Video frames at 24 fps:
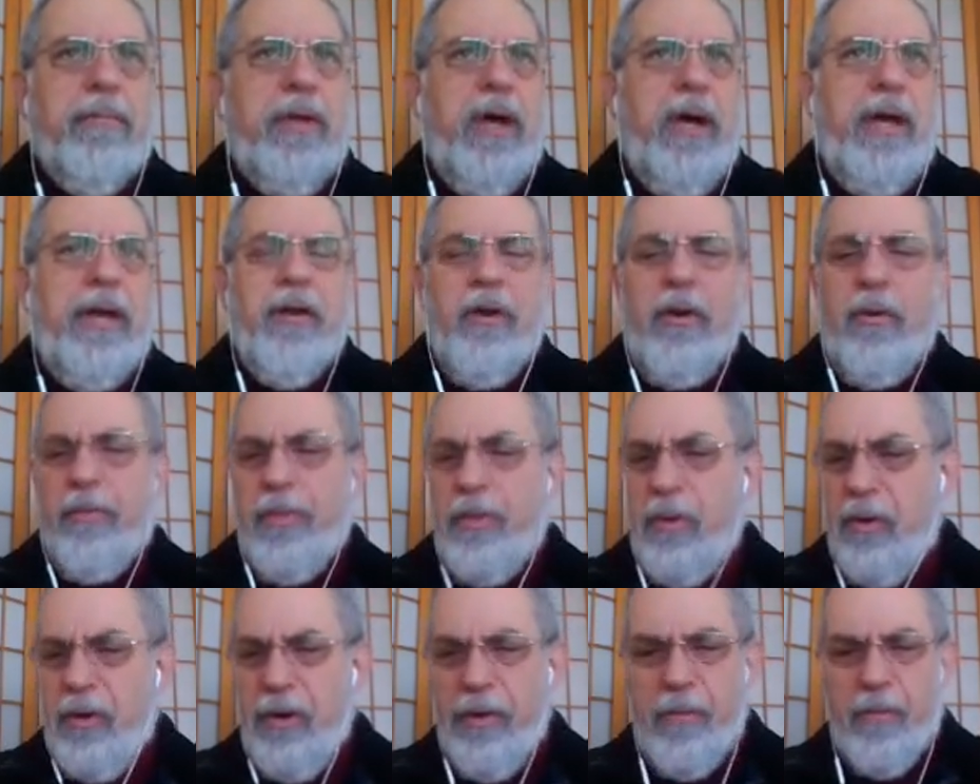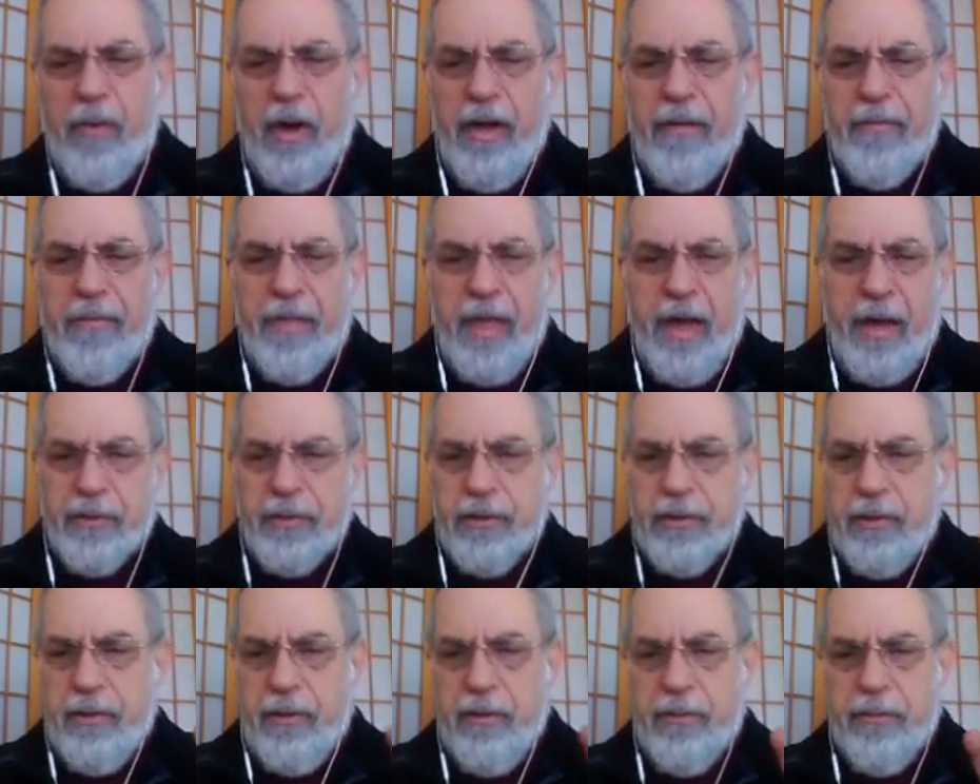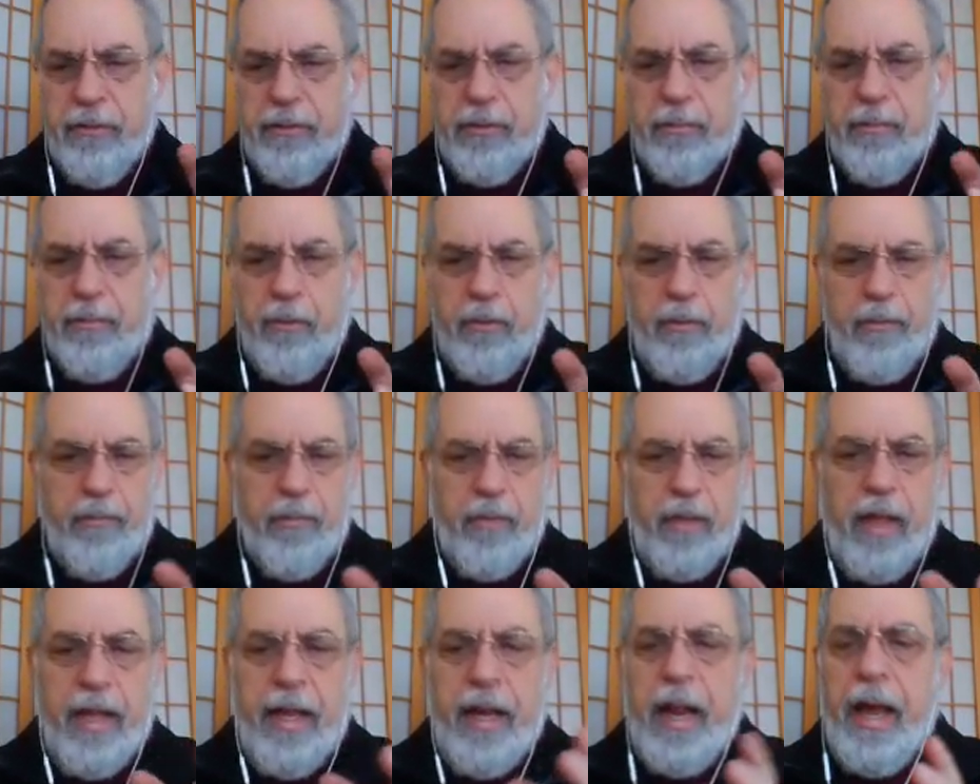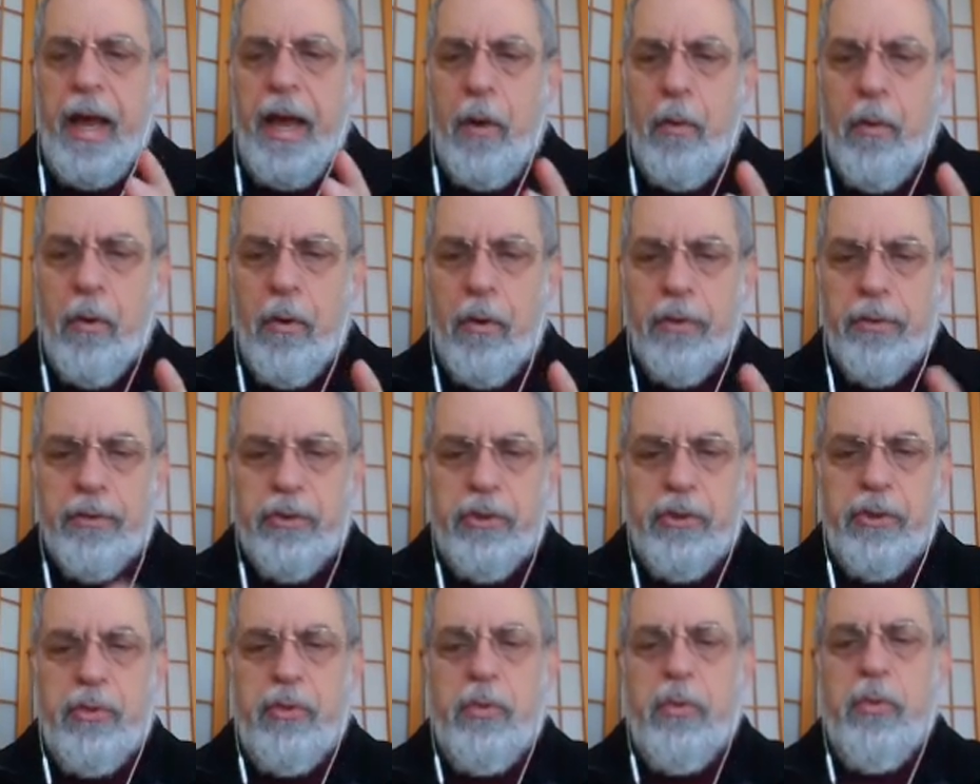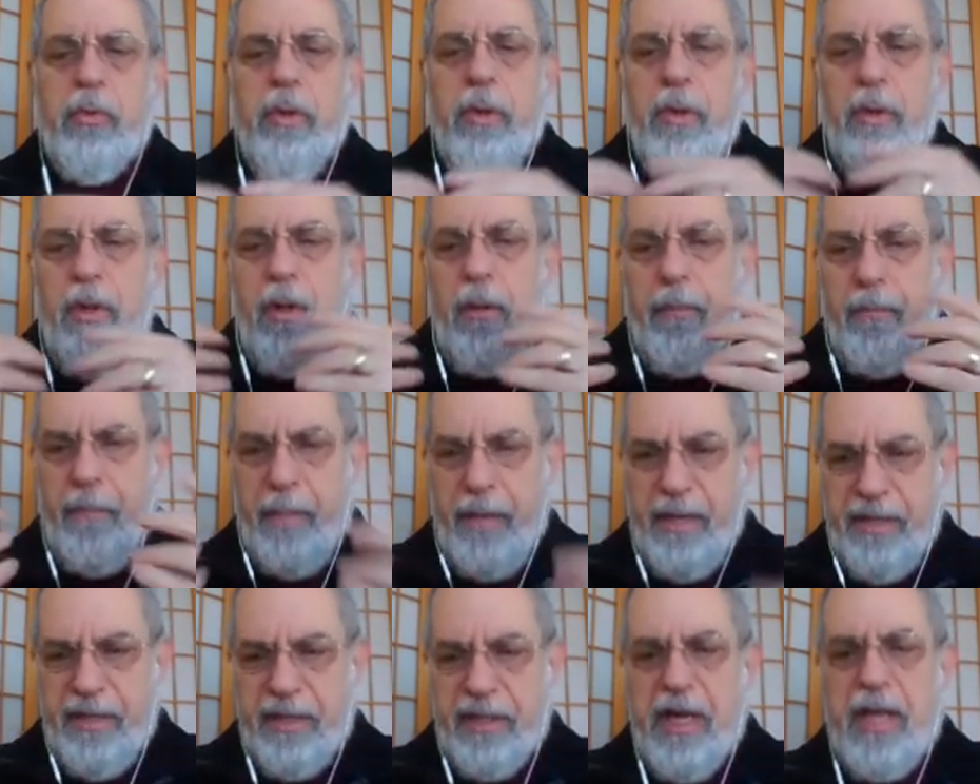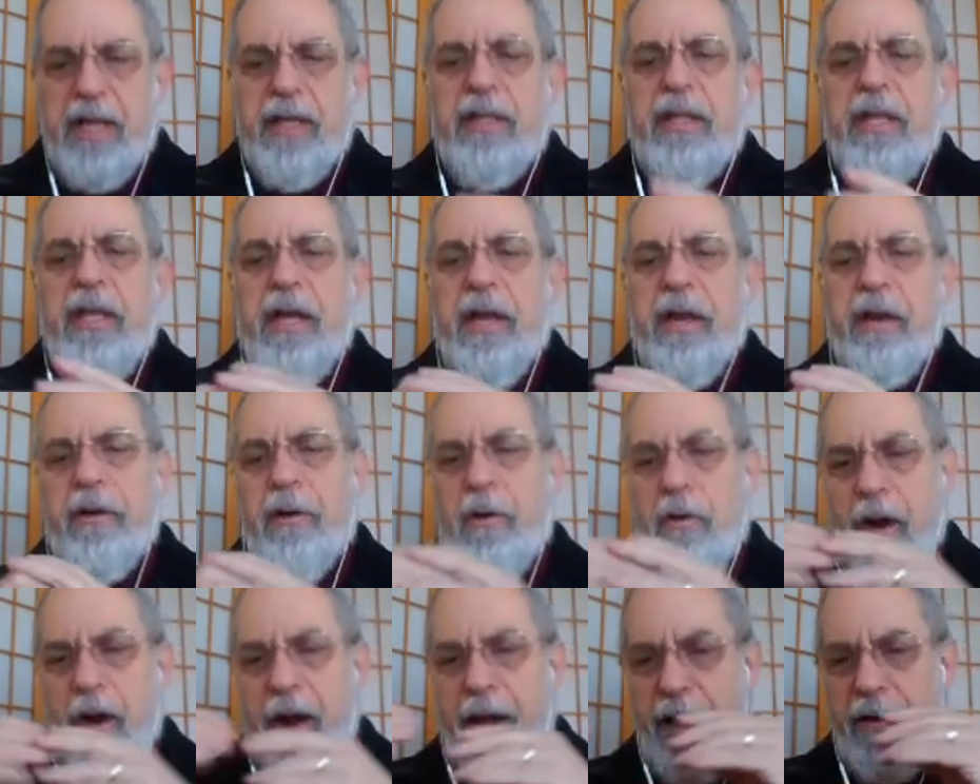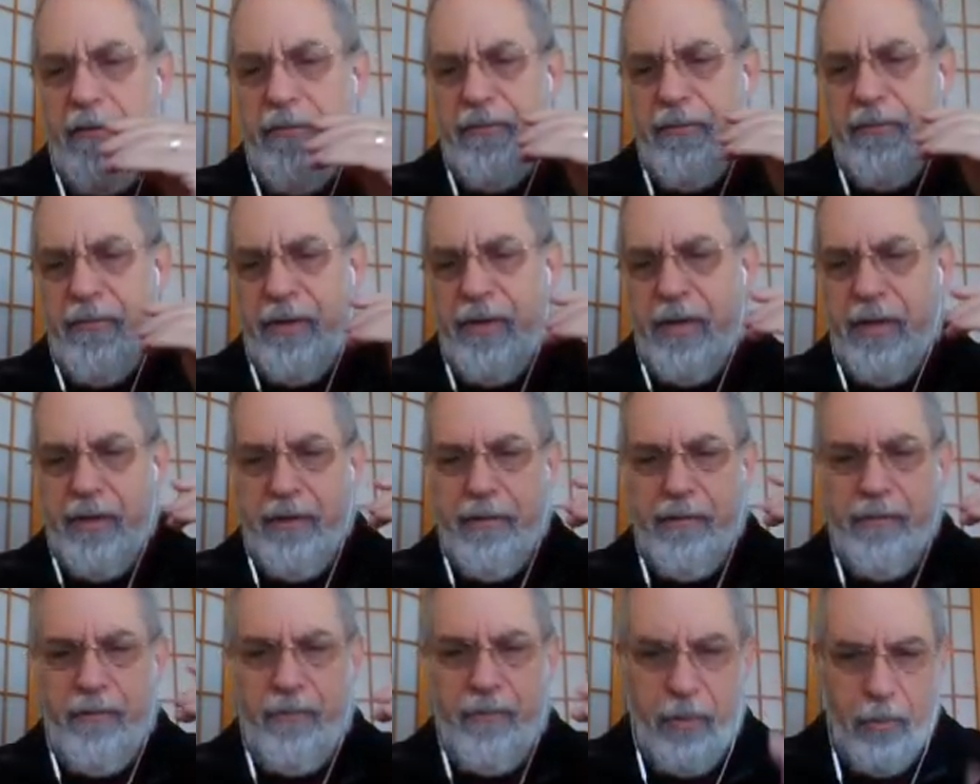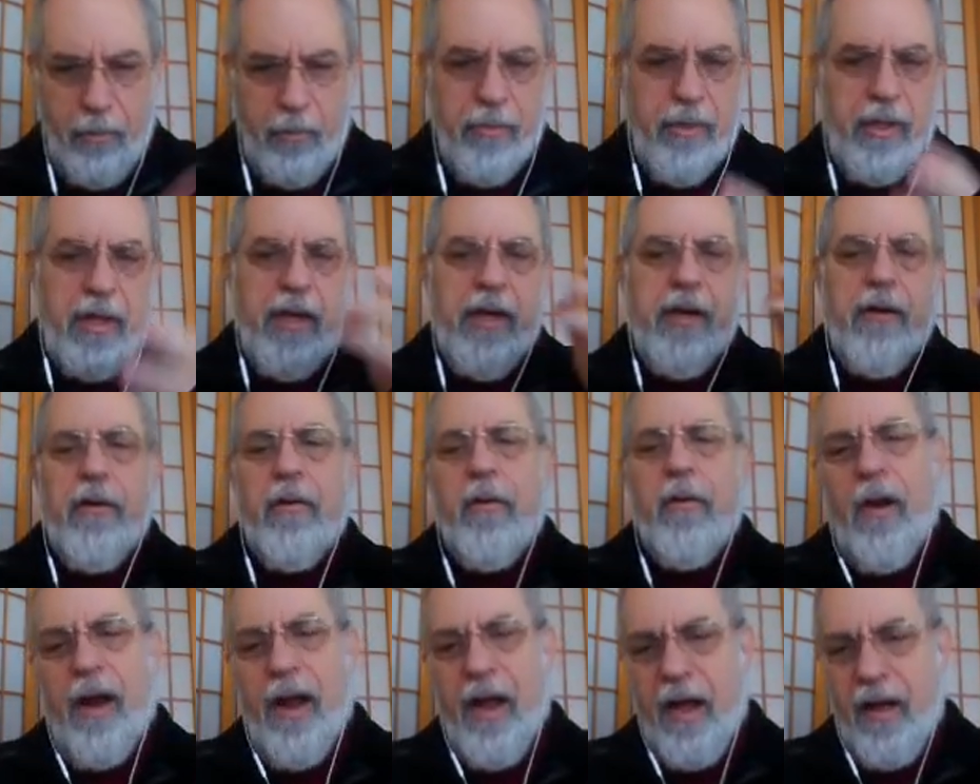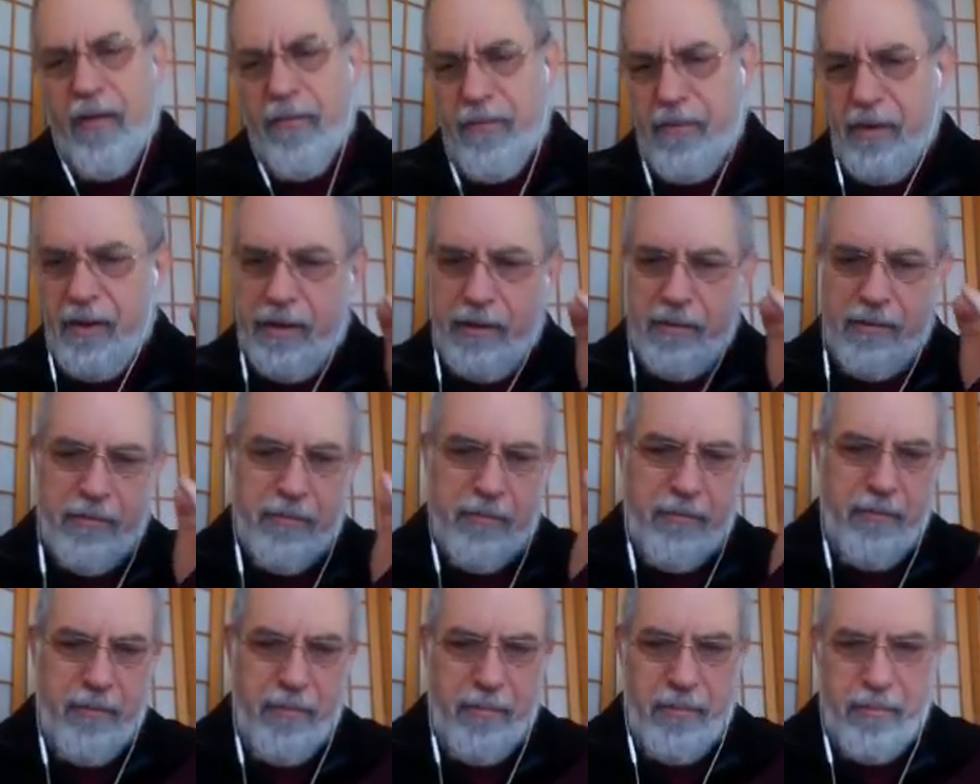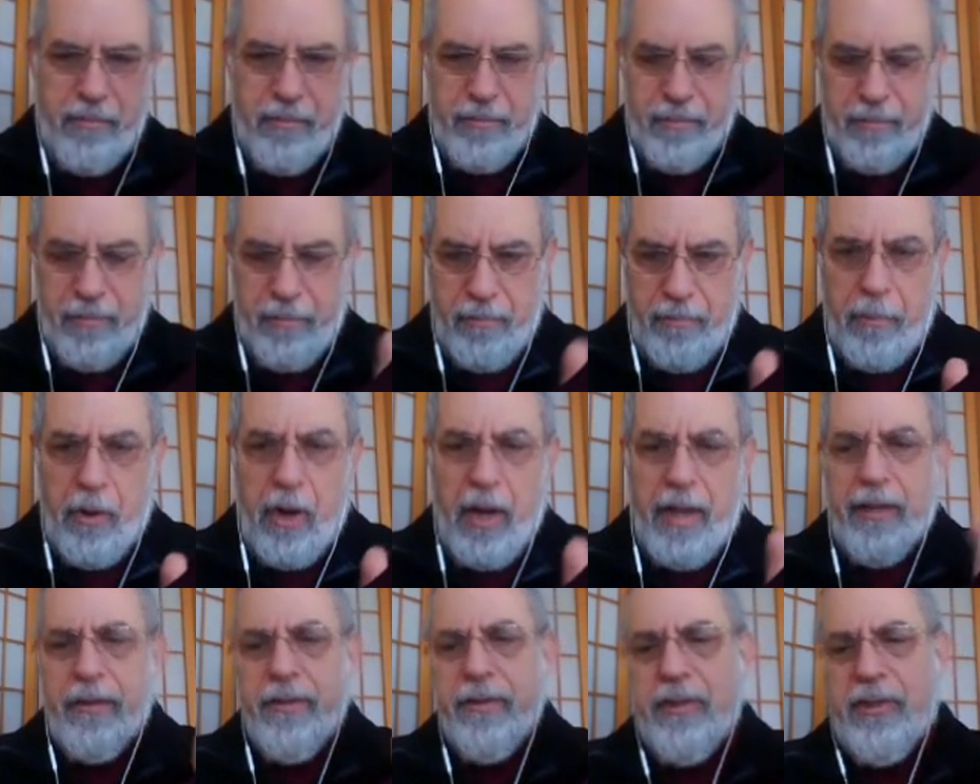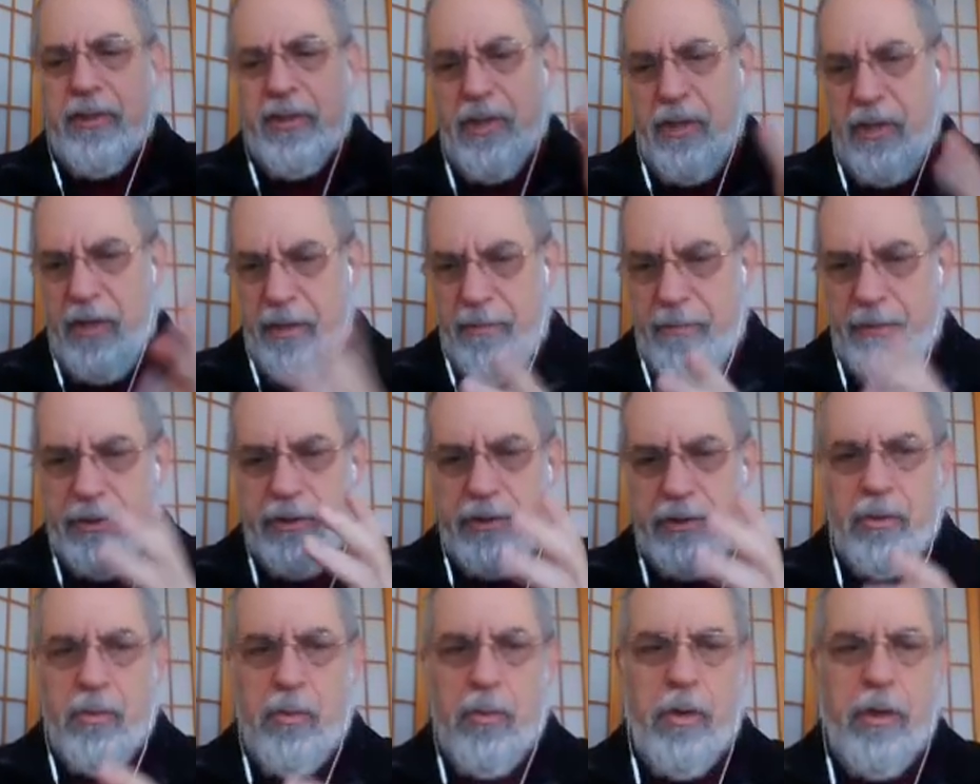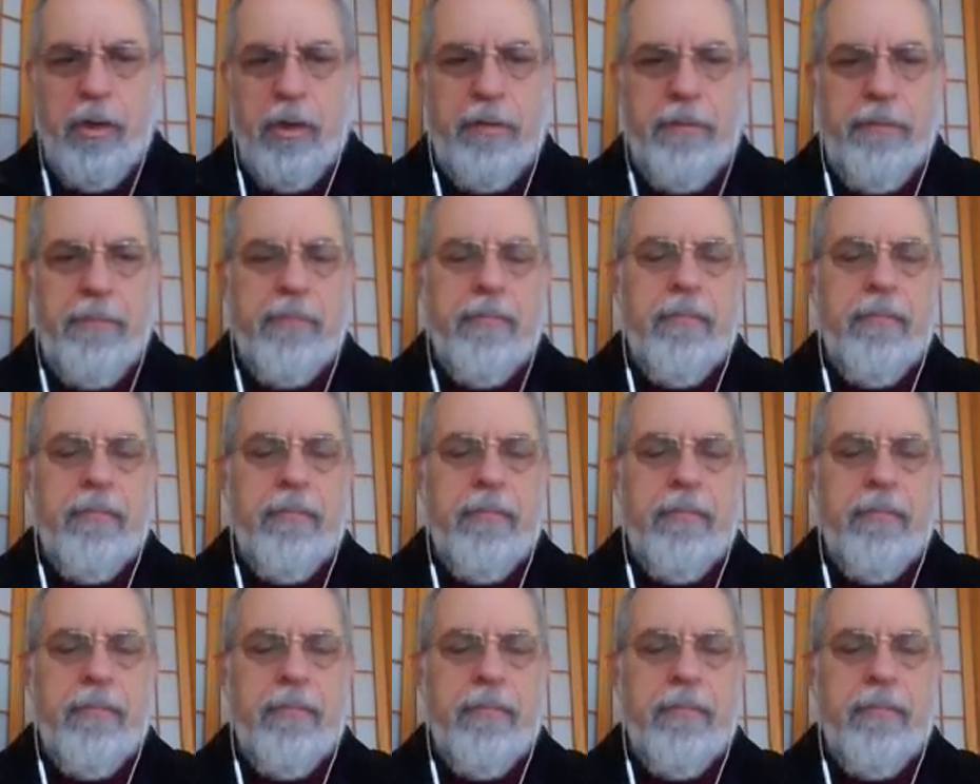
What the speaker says: I don't know, $35,000 per flight hour to maintain the aircraft and fuel the aircraft and pilot's time and so on.